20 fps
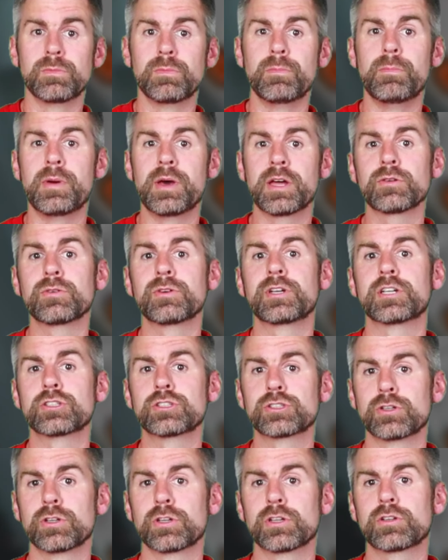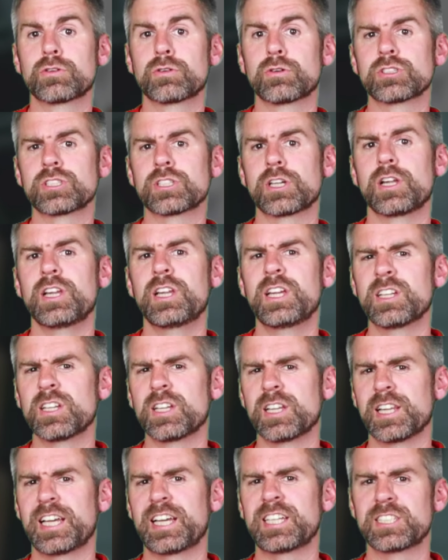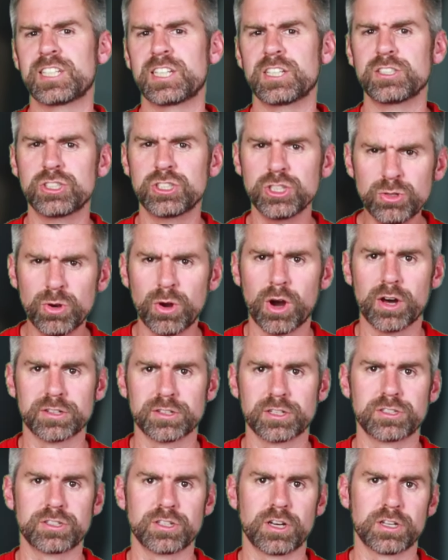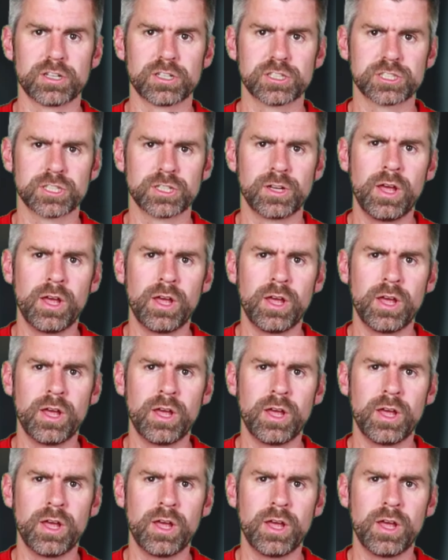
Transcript: Metal Gear Solid costs a little less than $200.